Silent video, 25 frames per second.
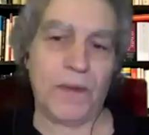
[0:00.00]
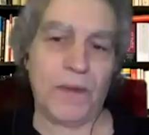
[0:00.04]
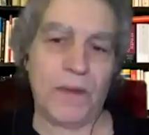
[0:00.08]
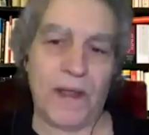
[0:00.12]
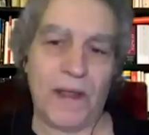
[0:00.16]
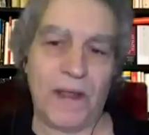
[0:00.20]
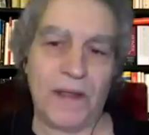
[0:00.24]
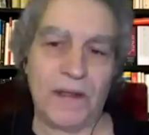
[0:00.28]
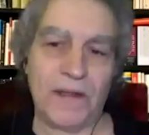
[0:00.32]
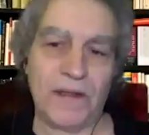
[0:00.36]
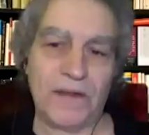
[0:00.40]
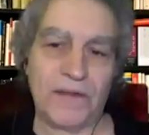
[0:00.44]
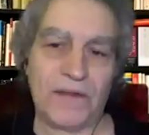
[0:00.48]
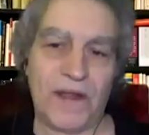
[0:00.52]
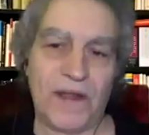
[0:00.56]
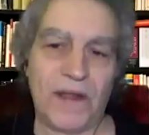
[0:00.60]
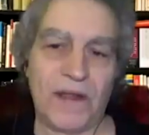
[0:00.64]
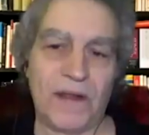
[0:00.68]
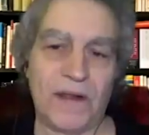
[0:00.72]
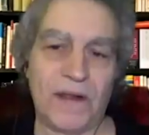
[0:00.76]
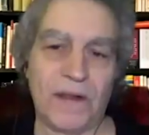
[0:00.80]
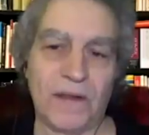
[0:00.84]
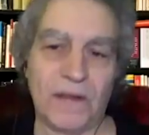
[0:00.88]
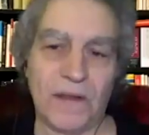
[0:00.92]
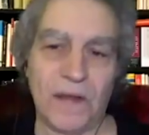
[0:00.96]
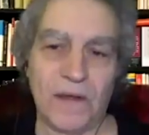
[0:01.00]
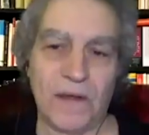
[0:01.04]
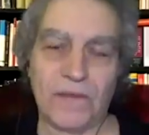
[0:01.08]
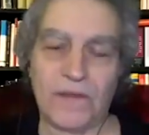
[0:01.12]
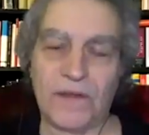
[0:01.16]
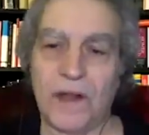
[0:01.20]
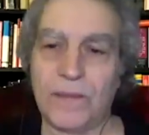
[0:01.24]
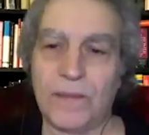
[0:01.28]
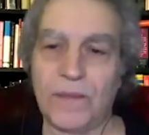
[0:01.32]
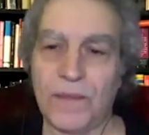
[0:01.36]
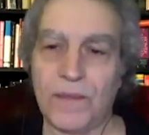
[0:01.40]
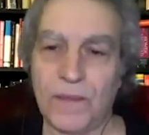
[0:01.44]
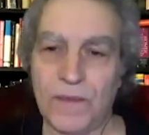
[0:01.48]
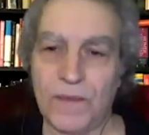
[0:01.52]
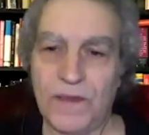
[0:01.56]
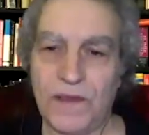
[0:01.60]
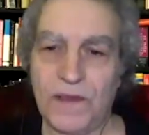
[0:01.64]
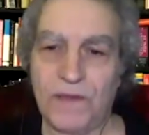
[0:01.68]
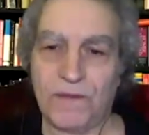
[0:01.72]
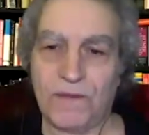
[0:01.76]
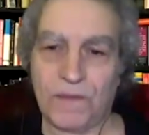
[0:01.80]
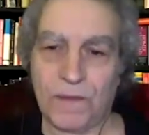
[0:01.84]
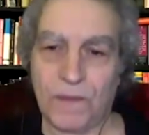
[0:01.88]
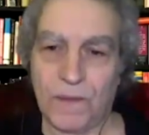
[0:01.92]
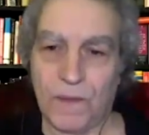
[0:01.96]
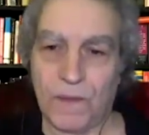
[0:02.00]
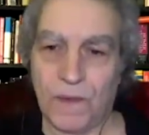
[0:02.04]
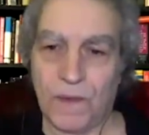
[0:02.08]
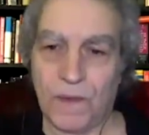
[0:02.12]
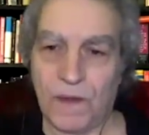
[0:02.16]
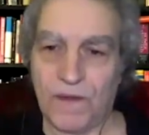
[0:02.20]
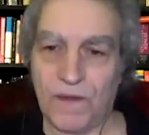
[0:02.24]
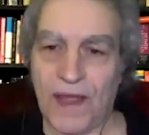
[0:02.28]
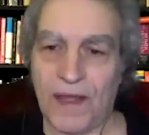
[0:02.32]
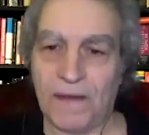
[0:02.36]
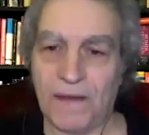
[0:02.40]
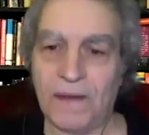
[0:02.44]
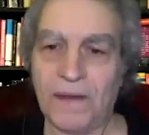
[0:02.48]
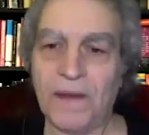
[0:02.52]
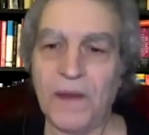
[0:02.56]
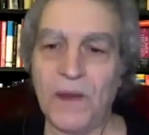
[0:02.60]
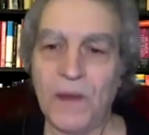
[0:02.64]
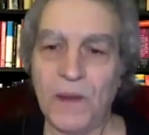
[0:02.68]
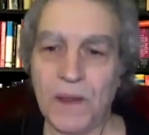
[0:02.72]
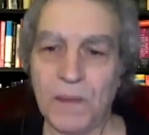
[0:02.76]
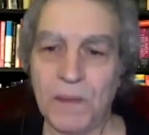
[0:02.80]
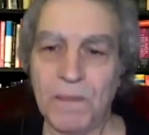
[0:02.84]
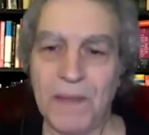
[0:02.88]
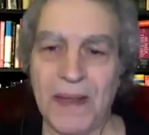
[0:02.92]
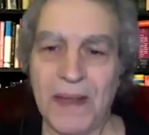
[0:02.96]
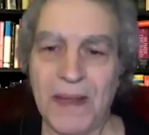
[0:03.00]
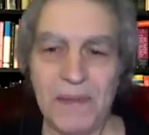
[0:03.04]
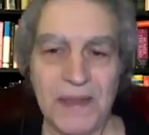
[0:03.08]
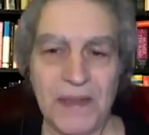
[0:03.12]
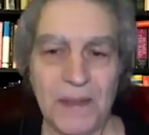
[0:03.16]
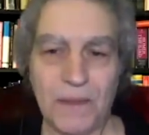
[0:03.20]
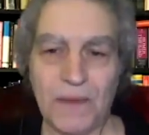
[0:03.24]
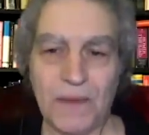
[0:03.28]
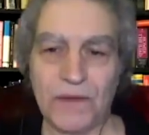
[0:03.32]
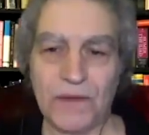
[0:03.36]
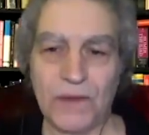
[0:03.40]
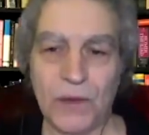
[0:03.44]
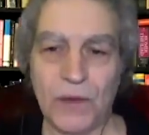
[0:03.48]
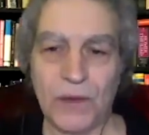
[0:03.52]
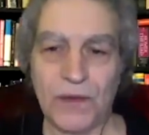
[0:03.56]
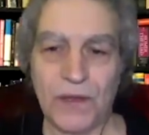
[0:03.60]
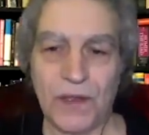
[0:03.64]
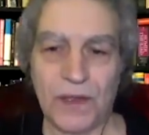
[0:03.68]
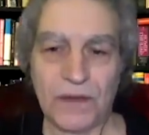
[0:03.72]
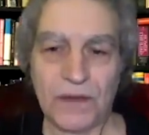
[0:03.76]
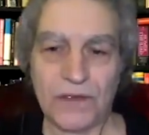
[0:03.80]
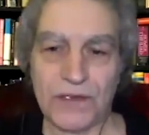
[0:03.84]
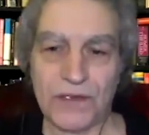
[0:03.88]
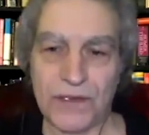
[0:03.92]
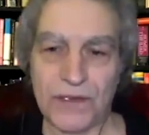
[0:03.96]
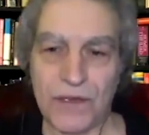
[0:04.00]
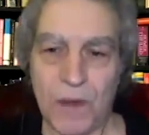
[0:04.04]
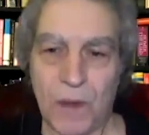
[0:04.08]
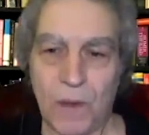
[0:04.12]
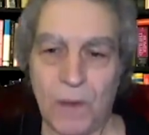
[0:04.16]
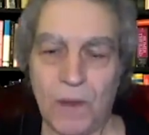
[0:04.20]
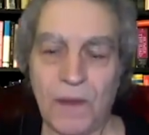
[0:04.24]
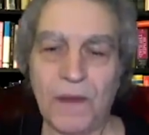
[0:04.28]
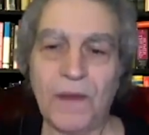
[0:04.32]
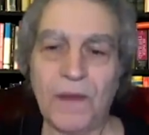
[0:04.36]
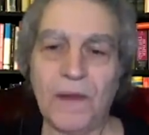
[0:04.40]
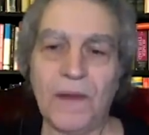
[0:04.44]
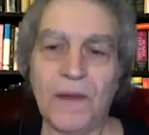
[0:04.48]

and it's taking a lot of time to read through all that, may be able to do another show,